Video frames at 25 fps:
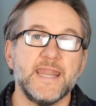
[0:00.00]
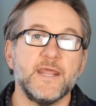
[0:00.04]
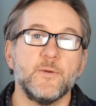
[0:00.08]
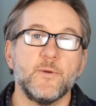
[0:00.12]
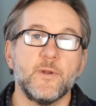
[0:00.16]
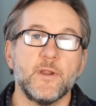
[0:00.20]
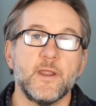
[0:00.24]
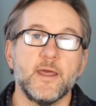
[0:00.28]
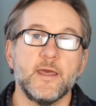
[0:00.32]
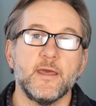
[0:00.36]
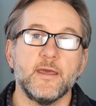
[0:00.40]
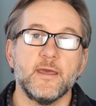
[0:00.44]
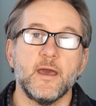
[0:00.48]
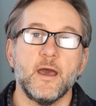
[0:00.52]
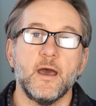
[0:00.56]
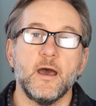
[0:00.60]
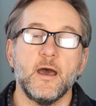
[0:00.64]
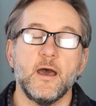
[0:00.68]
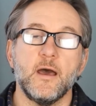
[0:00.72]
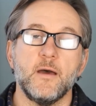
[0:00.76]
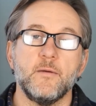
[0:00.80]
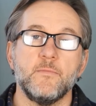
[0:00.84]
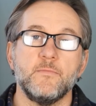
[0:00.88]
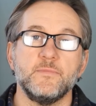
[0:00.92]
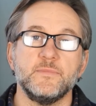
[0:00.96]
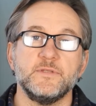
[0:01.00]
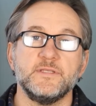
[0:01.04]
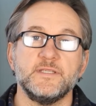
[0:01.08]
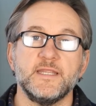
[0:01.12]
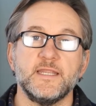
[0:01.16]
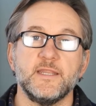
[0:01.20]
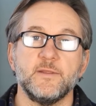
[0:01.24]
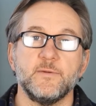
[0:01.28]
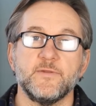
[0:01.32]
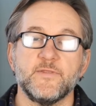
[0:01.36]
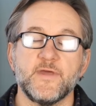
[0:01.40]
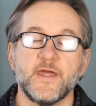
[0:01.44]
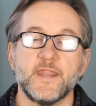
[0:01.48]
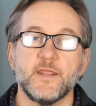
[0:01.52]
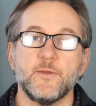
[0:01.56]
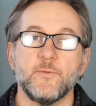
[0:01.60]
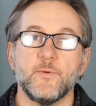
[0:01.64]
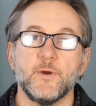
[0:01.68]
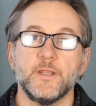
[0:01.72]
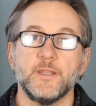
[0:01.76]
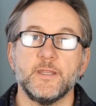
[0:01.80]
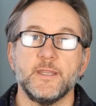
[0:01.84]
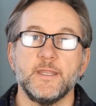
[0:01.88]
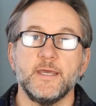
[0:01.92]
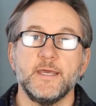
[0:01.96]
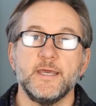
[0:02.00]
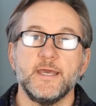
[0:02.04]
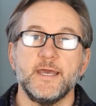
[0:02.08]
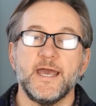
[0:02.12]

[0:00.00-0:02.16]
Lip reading: anywhere, dealing with anyone.